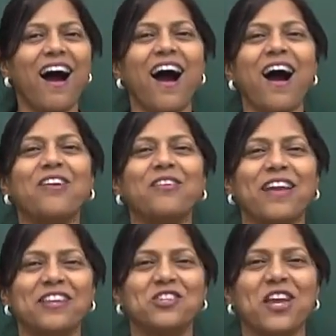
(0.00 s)

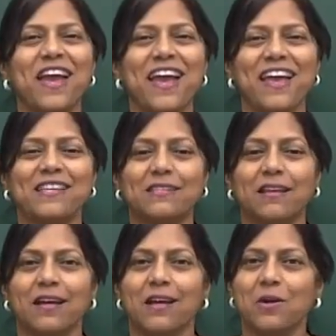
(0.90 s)
RHS,
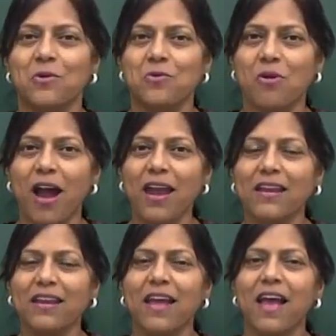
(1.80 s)

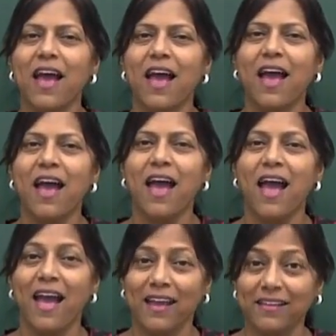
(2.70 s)
right
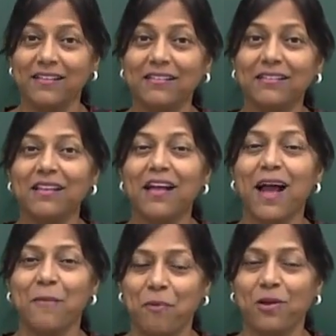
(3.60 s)
angle,
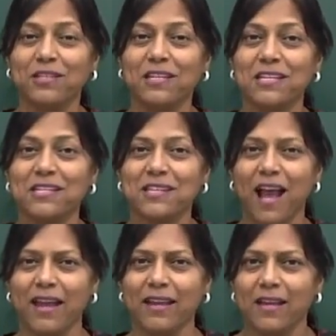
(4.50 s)
hypotenuse
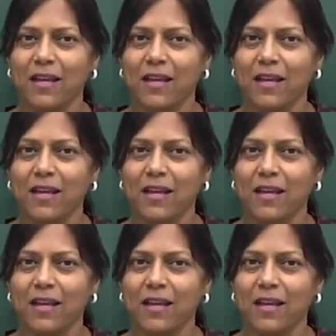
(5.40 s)
side.